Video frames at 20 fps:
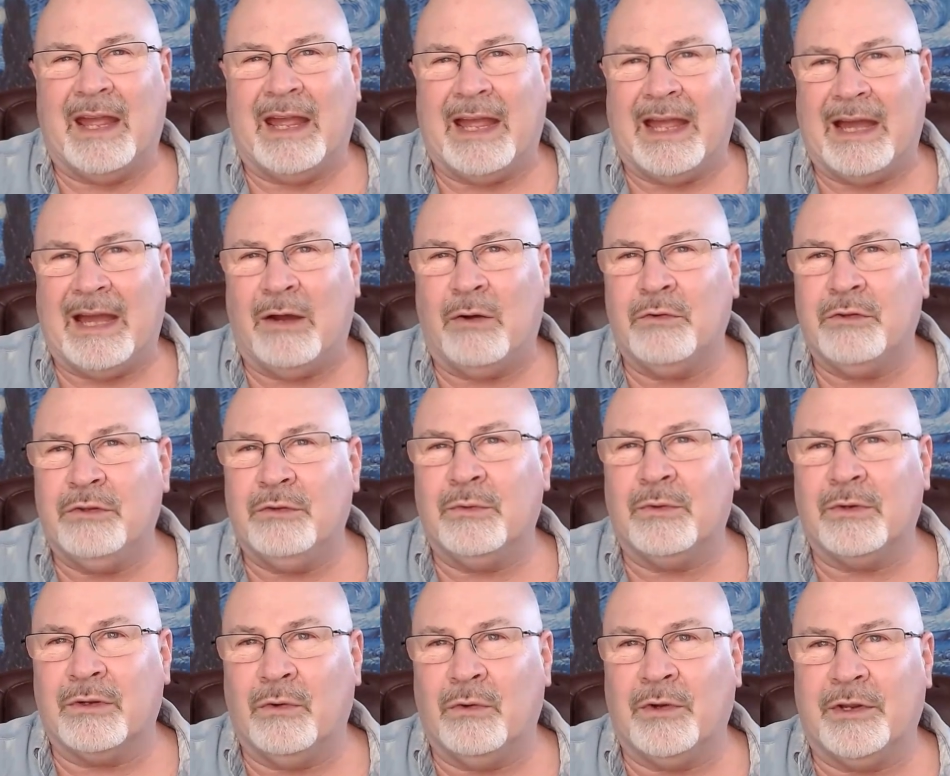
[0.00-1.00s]
how you
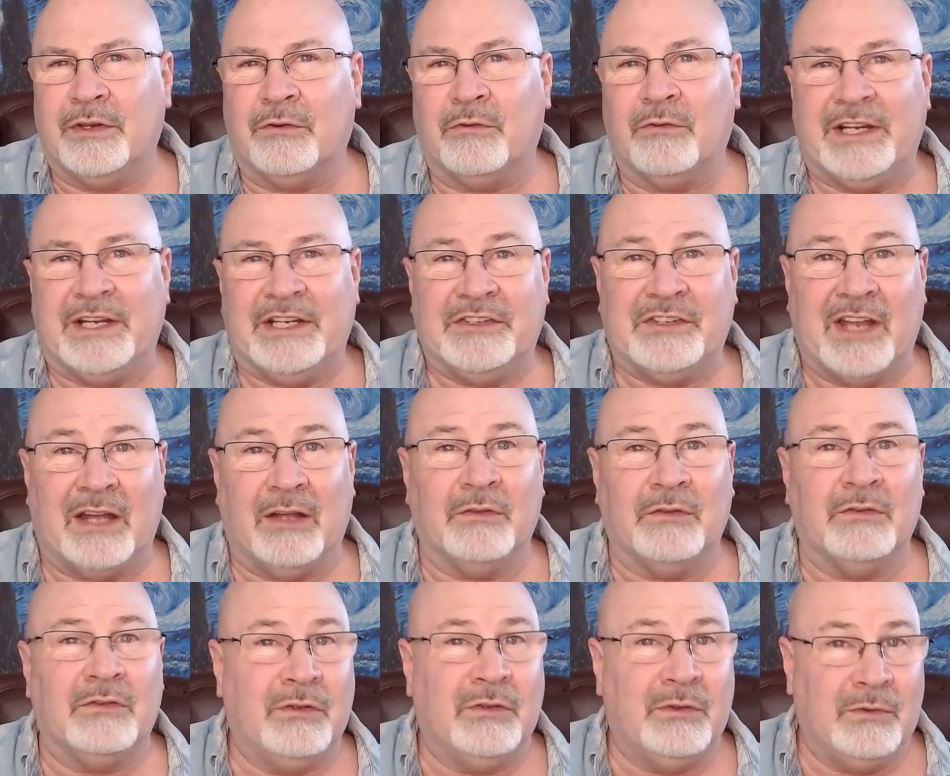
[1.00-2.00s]
are going to reach out
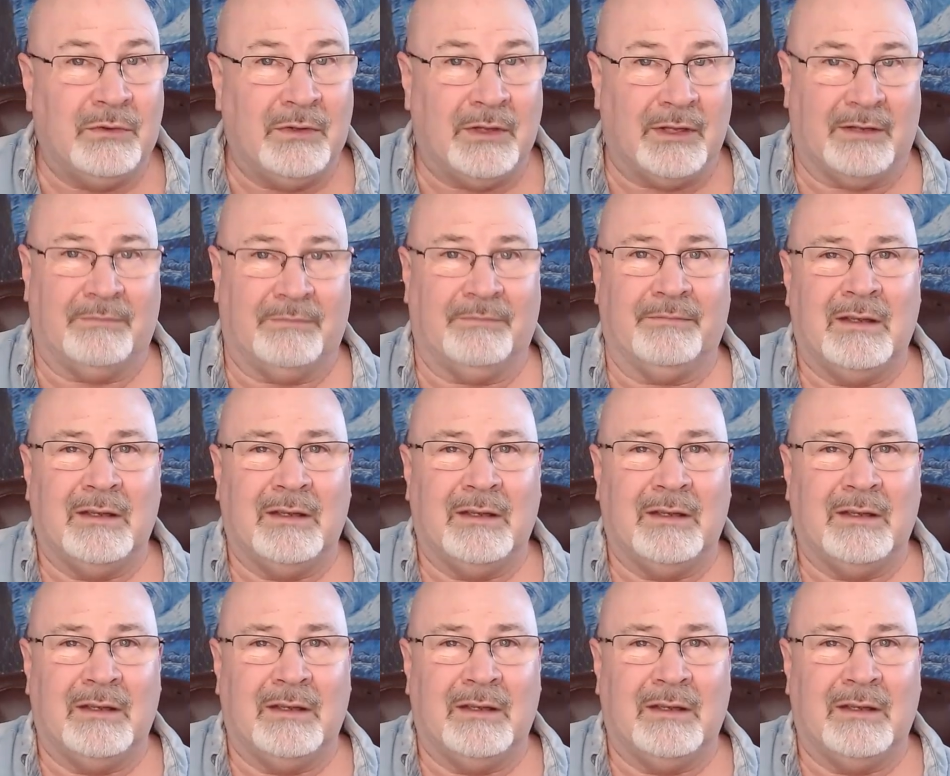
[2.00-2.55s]
to them.